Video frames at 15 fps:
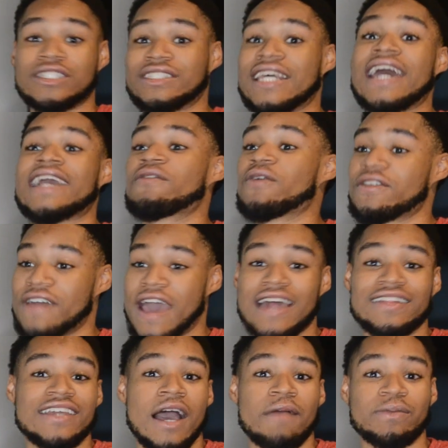Tech would have had
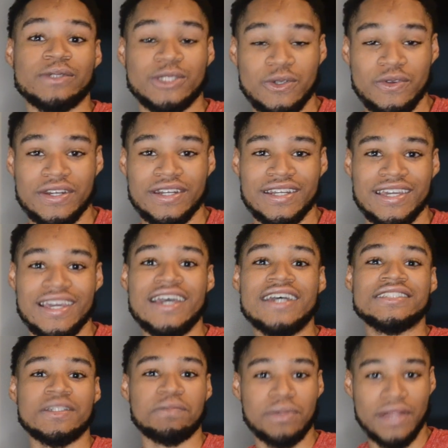the opportunity
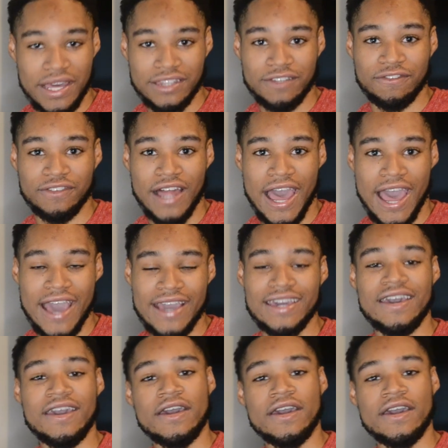to plant the flag,